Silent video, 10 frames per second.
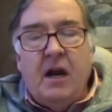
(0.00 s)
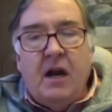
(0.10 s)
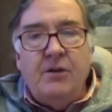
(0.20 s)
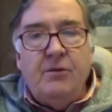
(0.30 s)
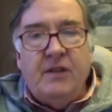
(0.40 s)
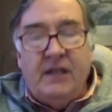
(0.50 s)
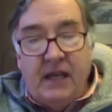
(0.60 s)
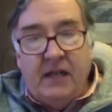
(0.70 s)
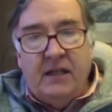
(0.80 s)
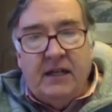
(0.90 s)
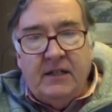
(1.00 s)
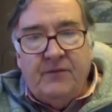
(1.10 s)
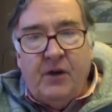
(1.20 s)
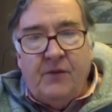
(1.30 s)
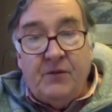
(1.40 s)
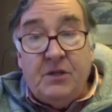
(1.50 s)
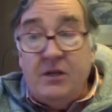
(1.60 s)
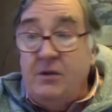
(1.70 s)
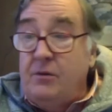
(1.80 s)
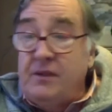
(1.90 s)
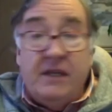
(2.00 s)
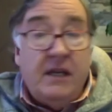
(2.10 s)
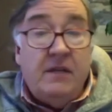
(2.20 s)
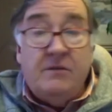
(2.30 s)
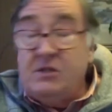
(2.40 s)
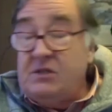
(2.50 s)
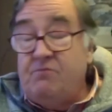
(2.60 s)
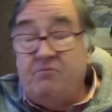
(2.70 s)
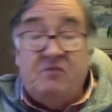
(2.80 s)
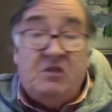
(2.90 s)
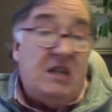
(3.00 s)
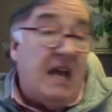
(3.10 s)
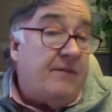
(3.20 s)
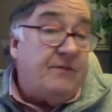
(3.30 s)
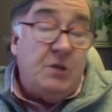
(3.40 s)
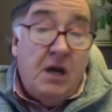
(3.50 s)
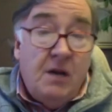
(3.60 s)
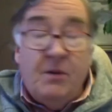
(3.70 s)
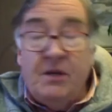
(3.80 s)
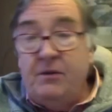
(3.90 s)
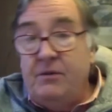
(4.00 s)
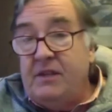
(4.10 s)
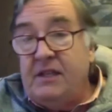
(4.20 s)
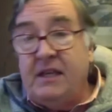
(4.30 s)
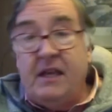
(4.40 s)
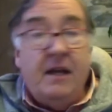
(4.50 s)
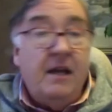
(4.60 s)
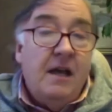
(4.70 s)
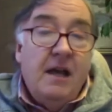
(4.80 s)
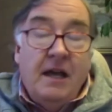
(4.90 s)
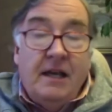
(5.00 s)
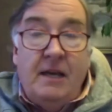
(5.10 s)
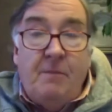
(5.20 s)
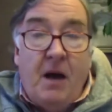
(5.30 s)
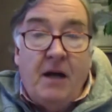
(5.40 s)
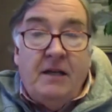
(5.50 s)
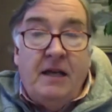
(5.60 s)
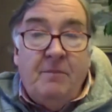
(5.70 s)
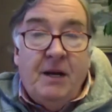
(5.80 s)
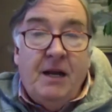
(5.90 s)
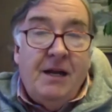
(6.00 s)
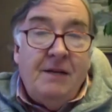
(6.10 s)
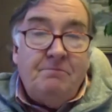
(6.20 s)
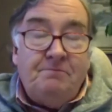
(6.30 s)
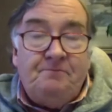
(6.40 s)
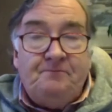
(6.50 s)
Are you thinking elective office? Are you thinking staff job? Are you thinking keep on keeping on?